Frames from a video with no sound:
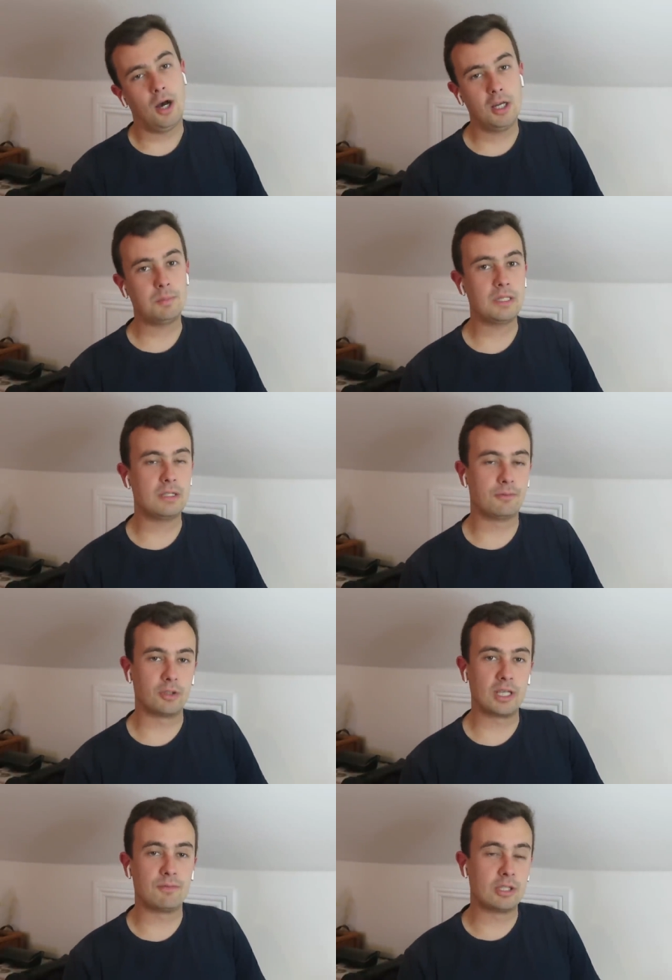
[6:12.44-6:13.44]
I'd be the
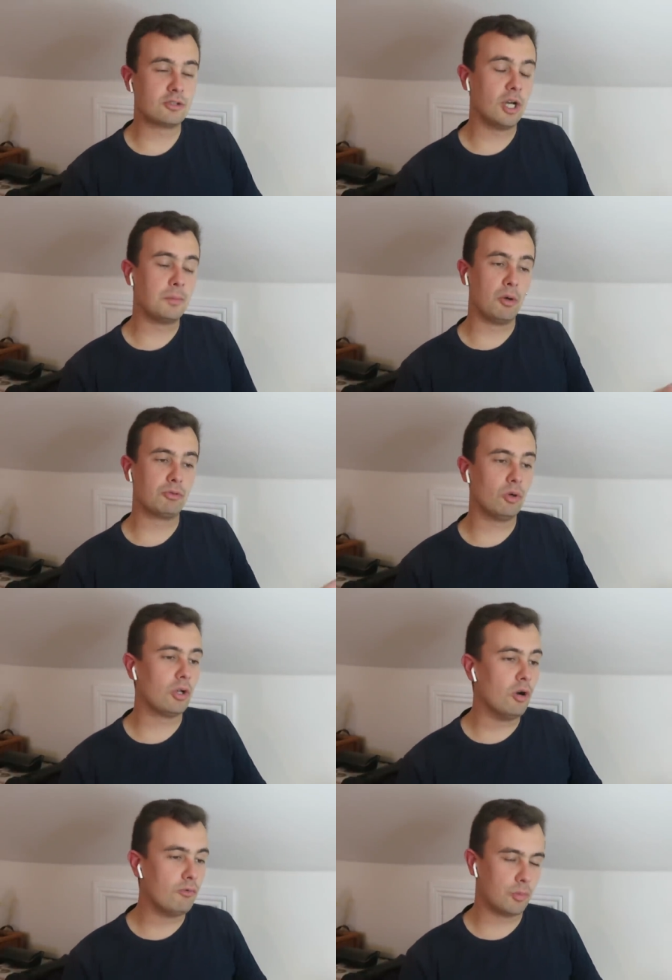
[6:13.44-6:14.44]
forgiving type. I was
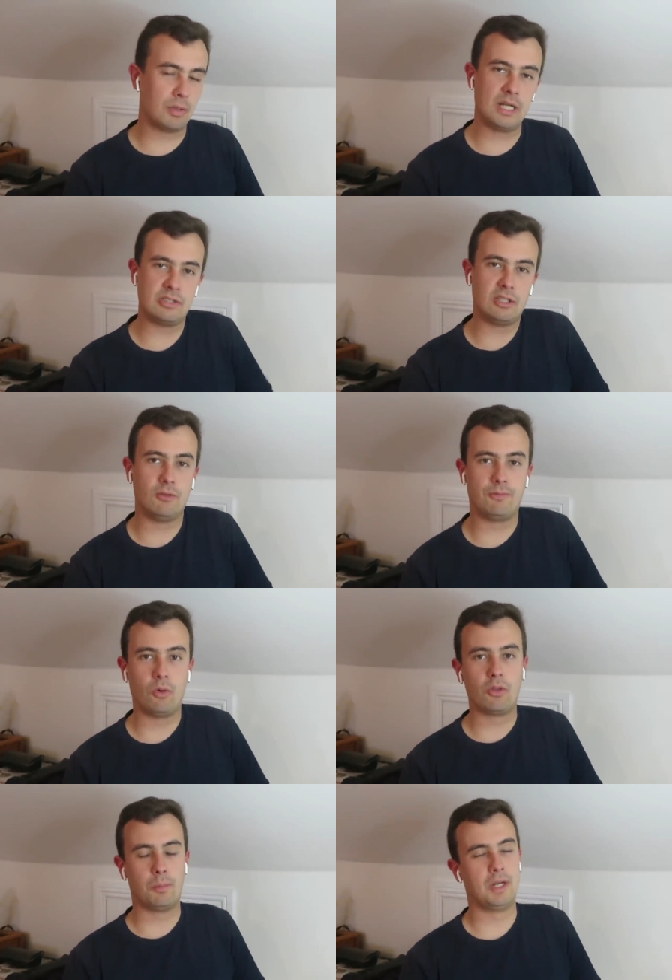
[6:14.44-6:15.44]
all over Brandy Love
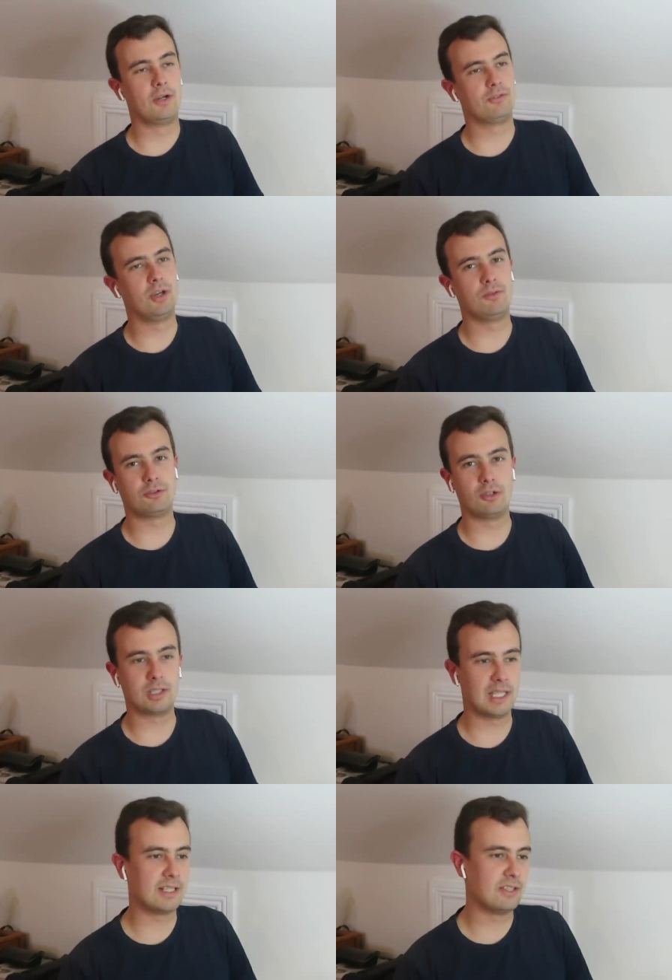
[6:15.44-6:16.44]
for the Mare's novel,
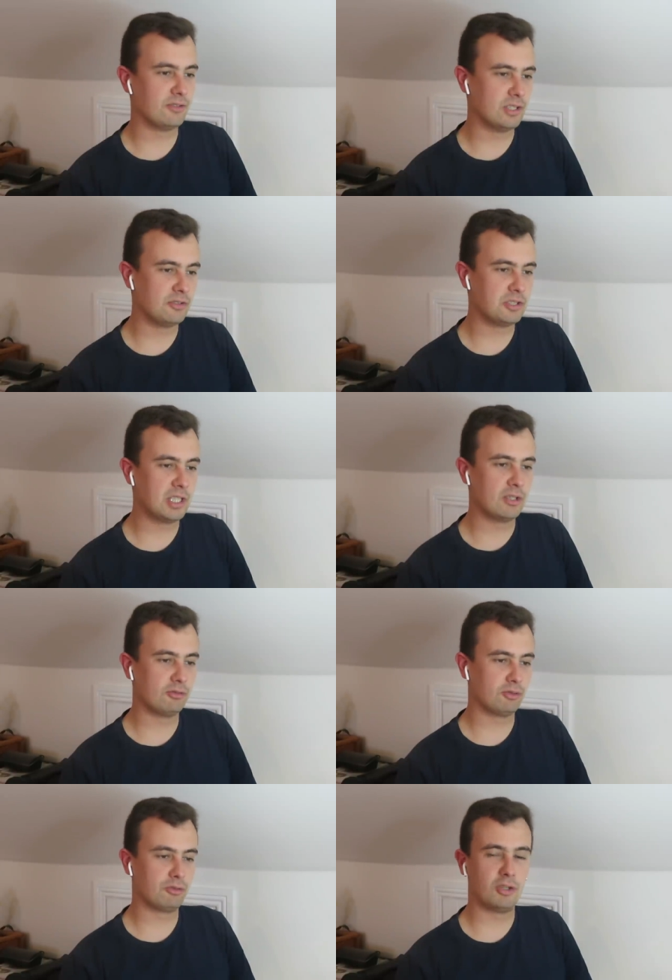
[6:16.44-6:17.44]
so that ended in
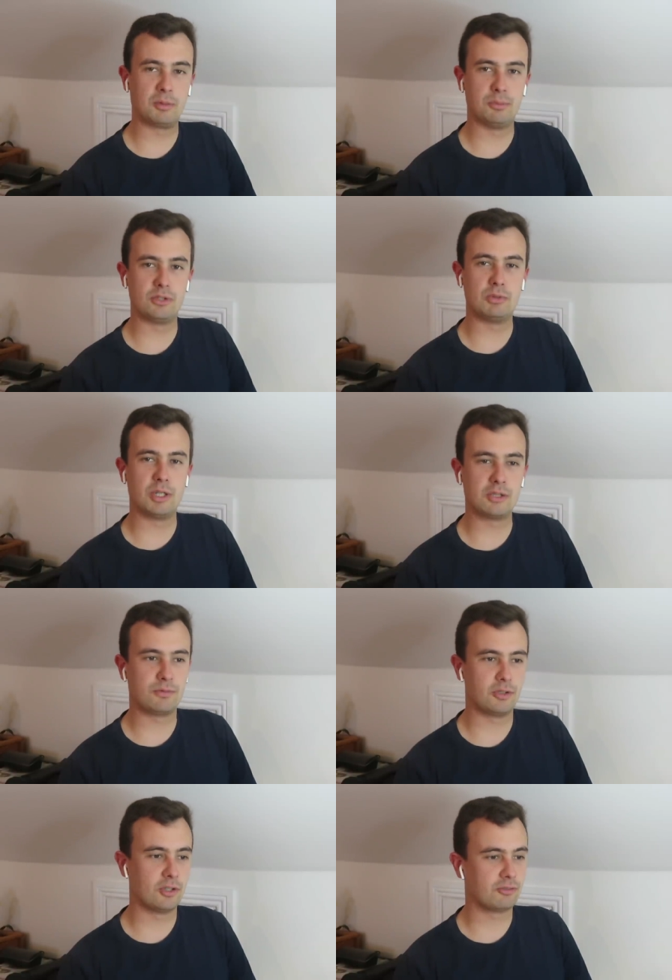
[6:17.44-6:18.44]
tears, just like Buddy Rich
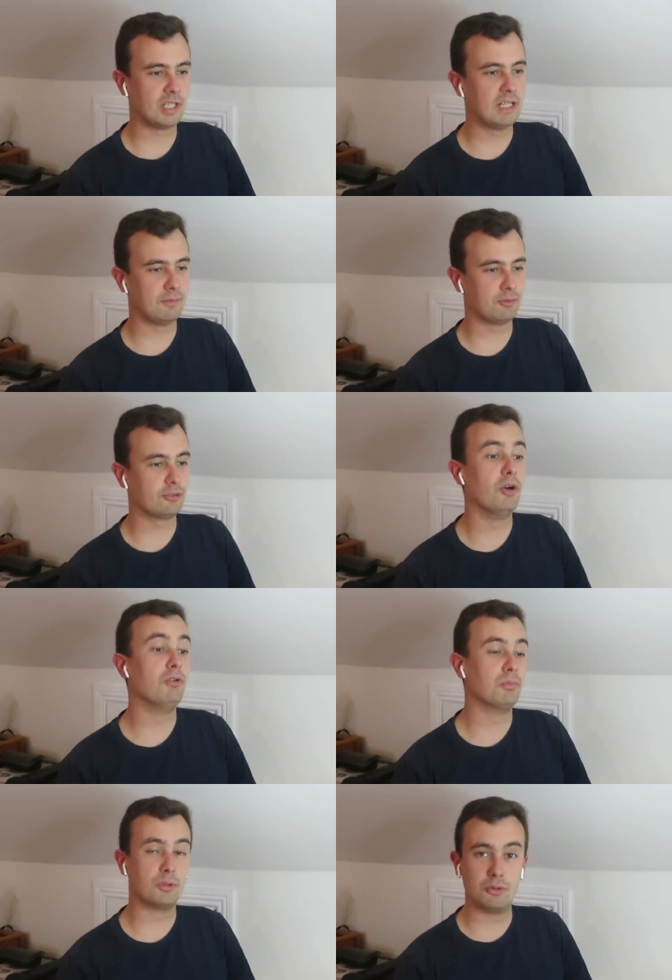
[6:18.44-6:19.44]
for yourself, a
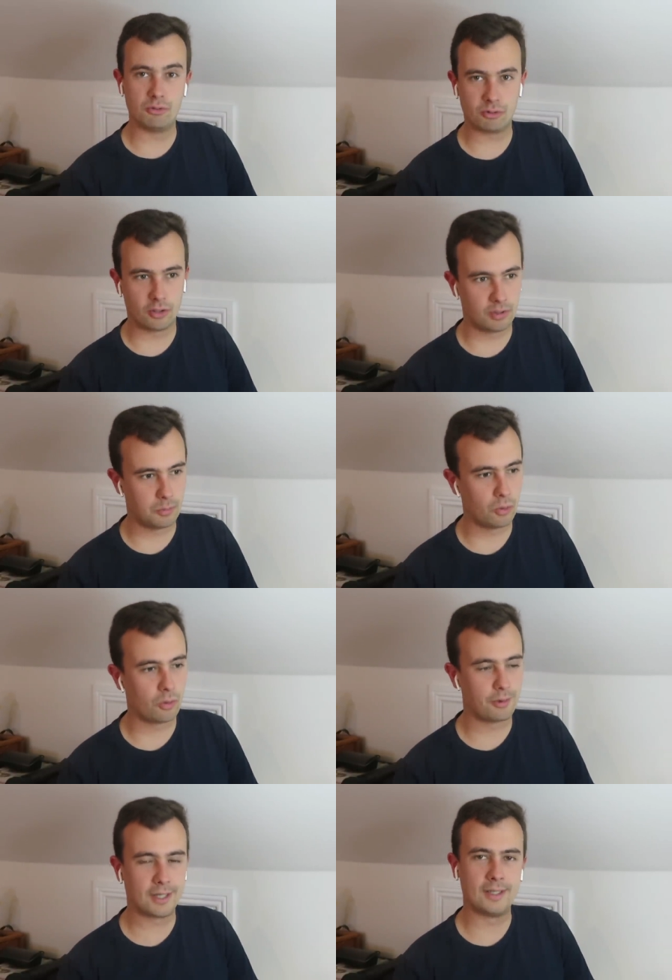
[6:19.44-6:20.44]
stone bruise on the
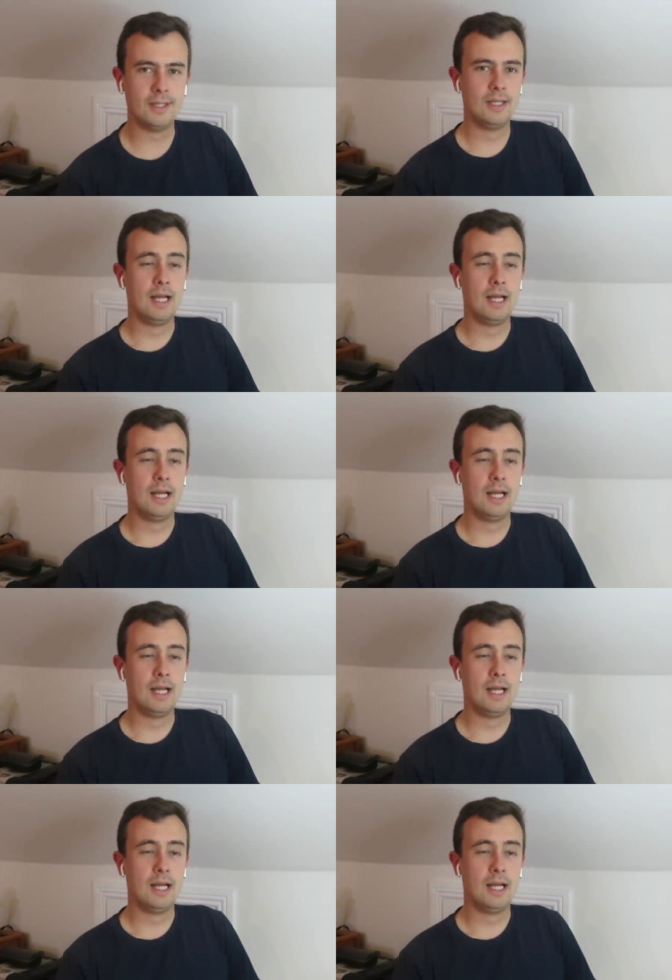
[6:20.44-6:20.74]
morning.